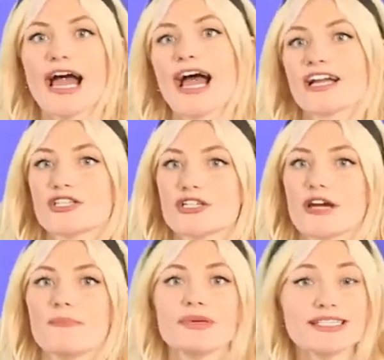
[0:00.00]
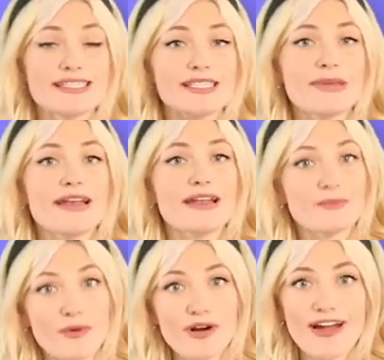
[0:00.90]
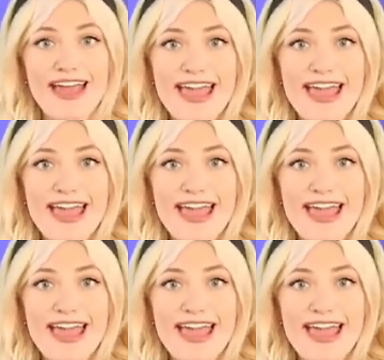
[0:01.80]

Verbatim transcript: actor, businessman, and more.